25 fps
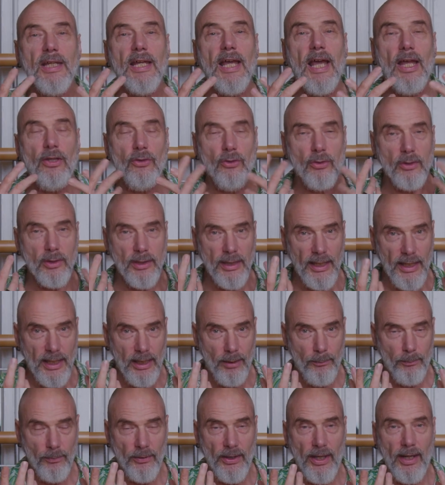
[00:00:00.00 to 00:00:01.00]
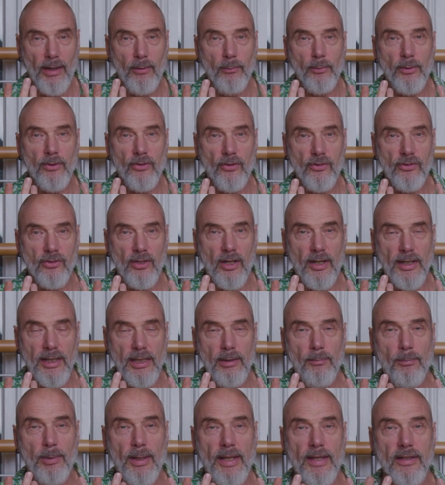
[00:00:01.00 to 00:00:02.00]
And you can help that with the tongue
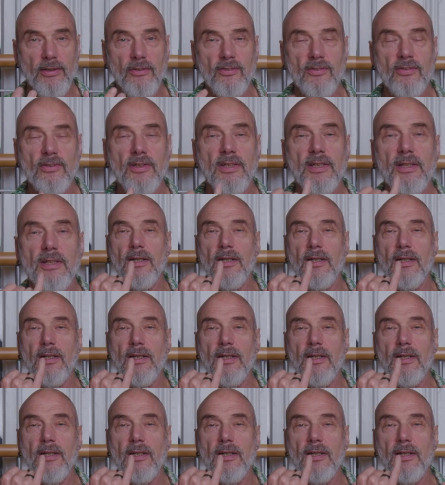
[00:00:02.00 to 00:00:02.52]
in place,